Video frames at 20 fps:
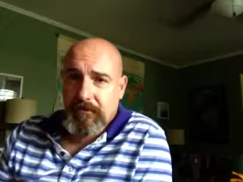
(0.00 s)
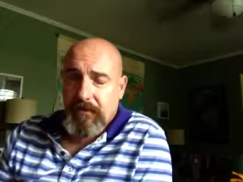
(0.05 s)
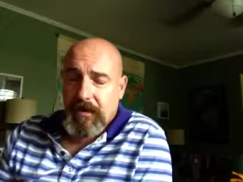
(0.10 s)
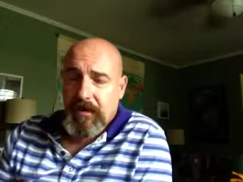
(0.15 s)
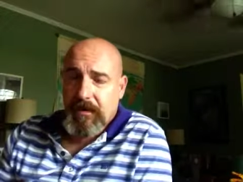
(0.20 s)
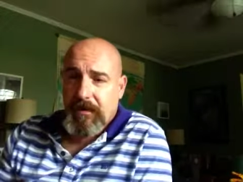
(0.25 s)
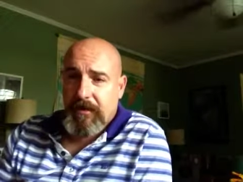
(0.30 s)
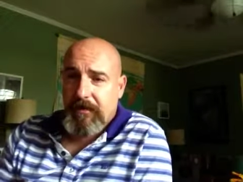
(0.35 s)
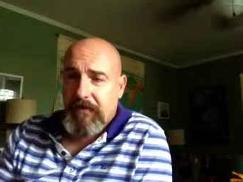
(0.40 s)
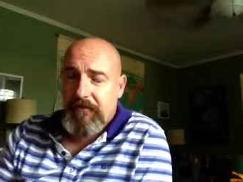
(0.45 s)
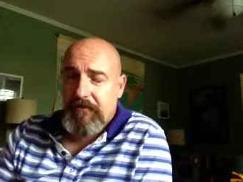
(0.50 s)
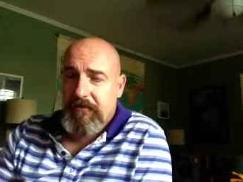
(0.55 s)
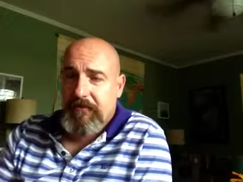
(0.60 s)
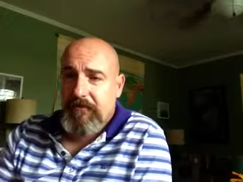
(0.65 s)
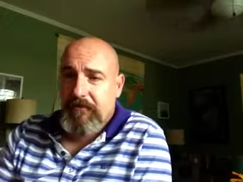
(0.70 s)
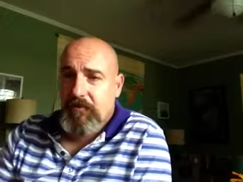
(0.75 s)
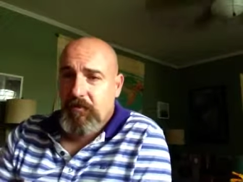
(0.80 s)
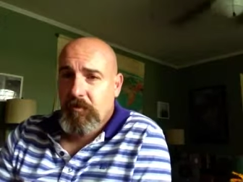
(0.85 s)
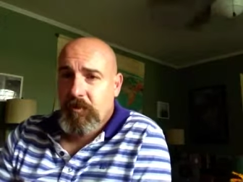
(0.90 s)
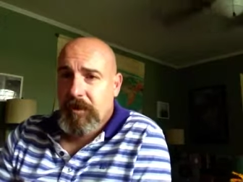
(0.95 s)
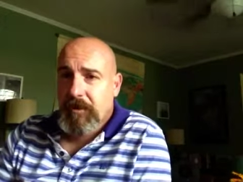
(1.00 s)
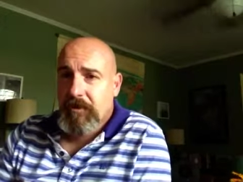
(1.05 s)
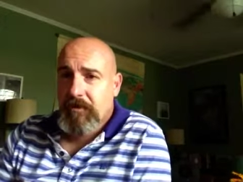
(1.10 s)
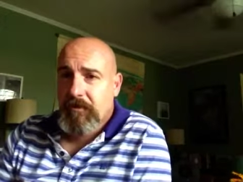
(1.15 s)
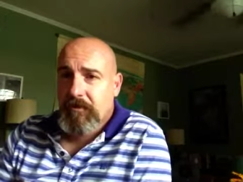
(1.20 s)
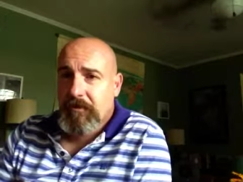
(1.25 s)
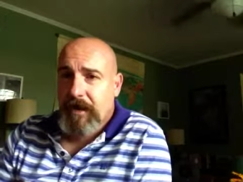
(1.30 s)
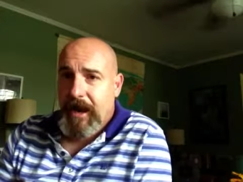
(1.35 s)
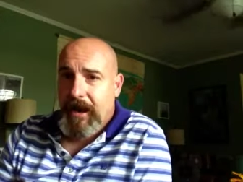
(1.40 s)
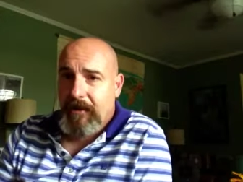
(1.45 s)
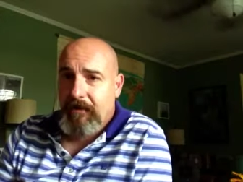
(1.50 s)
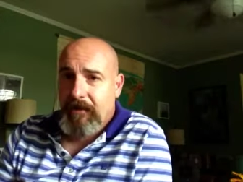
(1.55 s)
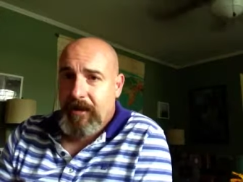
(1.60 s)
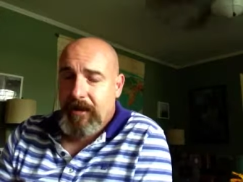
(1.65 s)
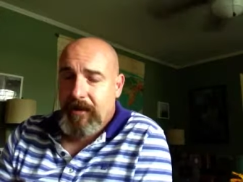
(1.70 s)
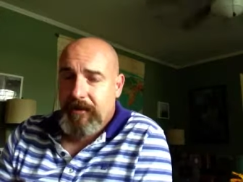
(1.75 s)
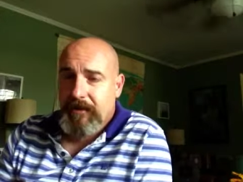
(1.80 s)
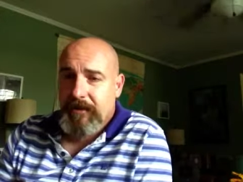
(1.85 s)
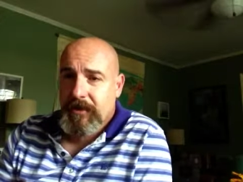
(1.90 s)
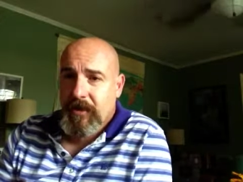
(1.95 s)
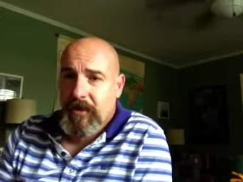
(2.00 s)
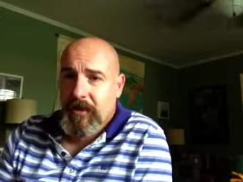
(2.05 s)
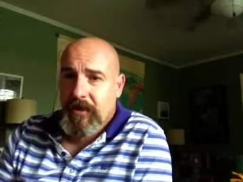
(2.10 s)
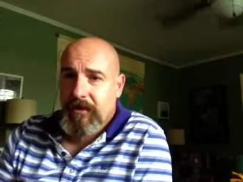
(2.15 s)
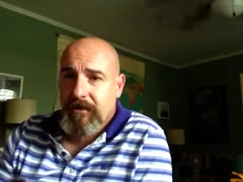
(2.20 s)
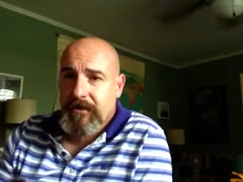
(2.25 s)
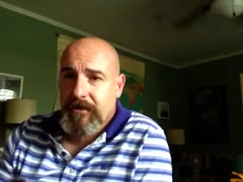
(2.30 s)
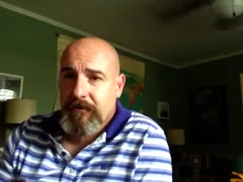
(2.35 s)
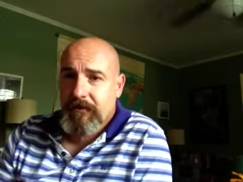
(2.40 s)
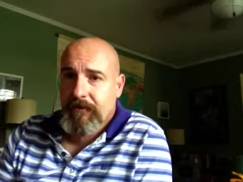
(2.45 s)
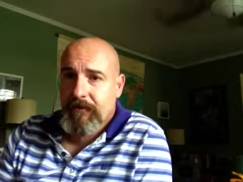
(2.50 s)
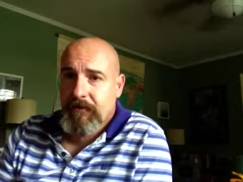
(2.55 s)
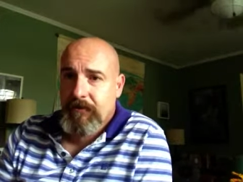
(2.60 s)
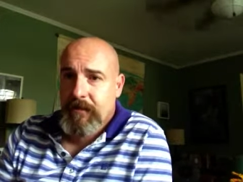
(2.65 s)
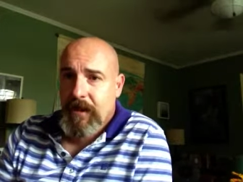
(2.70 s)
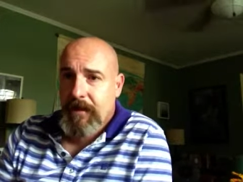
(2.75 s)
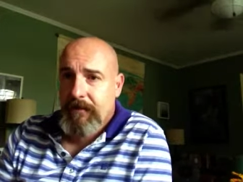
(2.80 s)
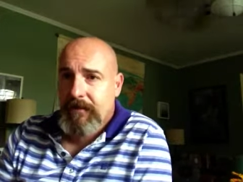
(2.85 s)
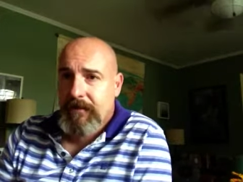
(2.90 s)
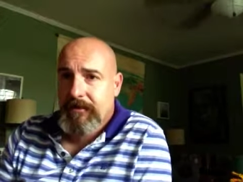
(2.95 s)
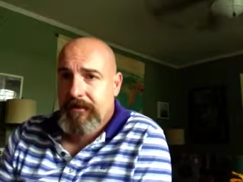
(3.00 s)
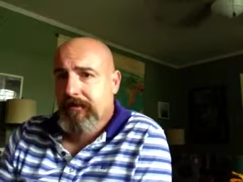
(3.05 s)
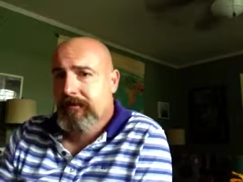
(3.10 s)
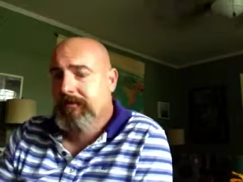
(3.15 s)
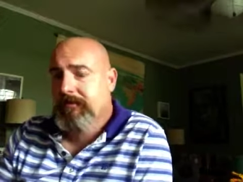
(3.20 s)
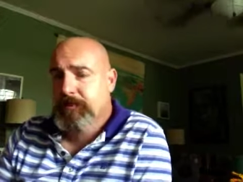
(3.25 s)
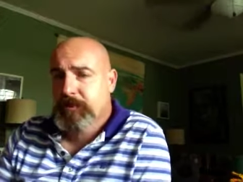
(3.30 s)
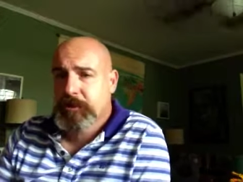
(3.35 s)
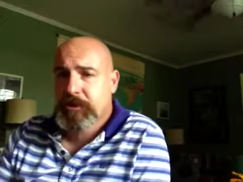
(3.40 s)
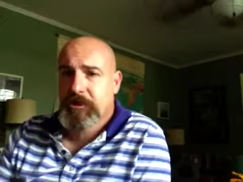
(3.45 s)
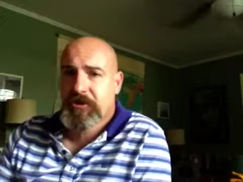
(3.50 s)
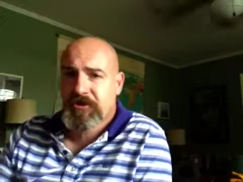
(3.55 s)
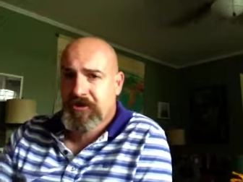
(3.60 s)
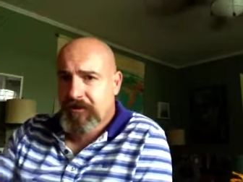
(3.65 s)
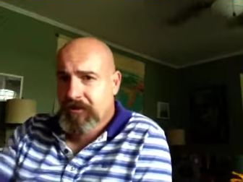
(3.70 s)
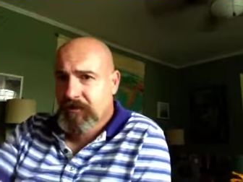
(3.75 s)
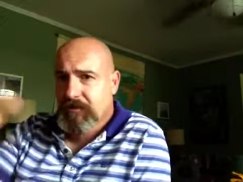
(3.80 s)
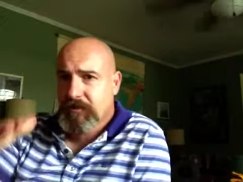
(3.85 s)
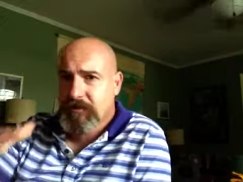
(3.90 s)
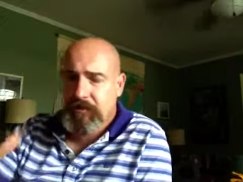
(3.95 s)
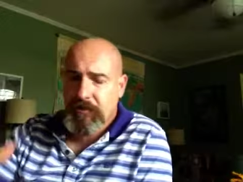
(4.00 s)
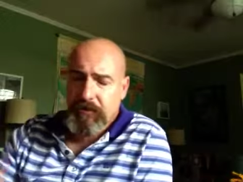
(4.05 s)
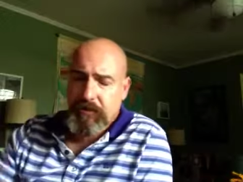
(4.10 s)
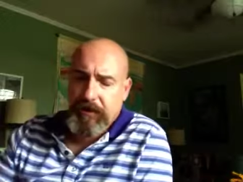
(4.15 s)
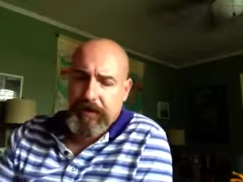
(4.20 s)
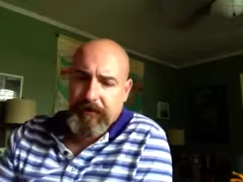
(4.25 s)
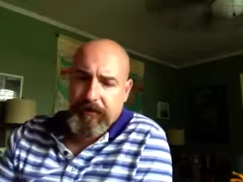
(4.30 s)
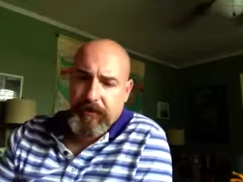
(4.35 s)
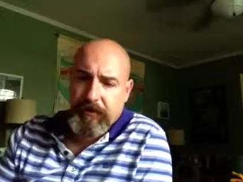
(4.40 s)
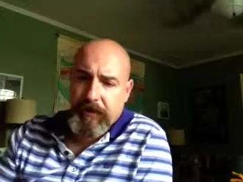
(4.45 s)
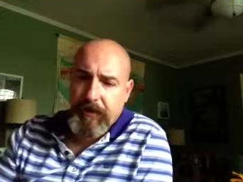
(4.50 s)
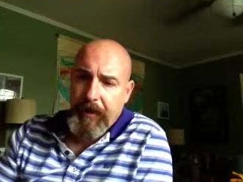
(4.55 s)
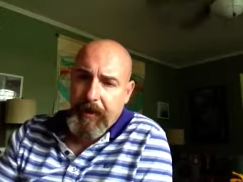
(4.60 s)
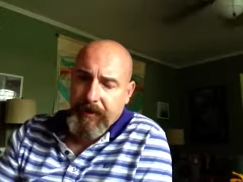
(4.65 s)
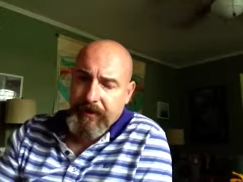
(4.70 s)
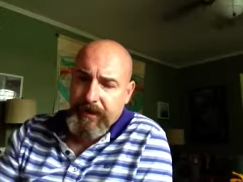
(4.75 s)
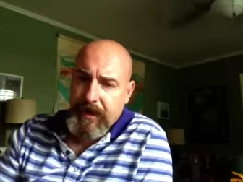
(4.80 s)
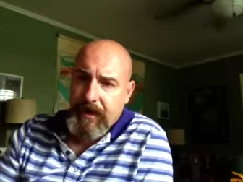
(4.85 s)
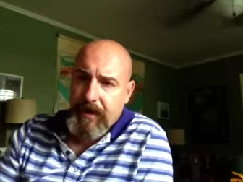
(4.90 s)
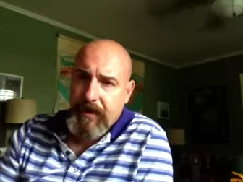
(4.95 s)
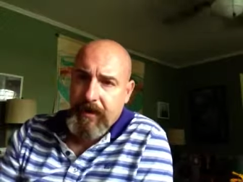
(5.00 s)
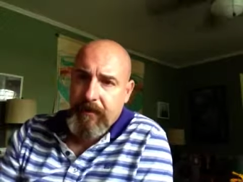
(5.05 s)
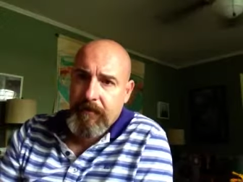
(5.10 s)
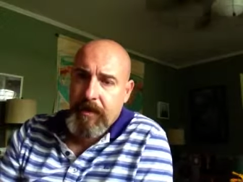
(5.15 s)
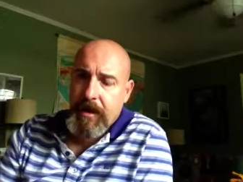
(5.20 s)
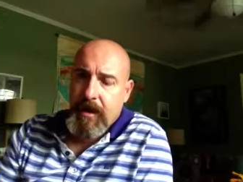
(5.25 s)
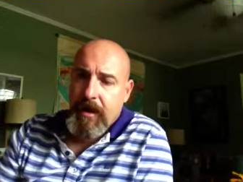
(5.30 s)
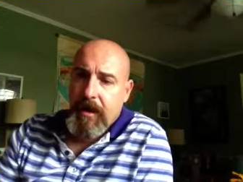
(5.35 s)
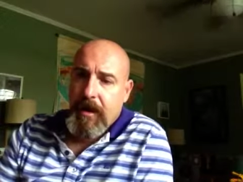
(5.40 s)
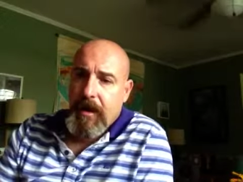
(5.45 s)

um, what your backgrounds are. Some of you might be returning to school after a long time.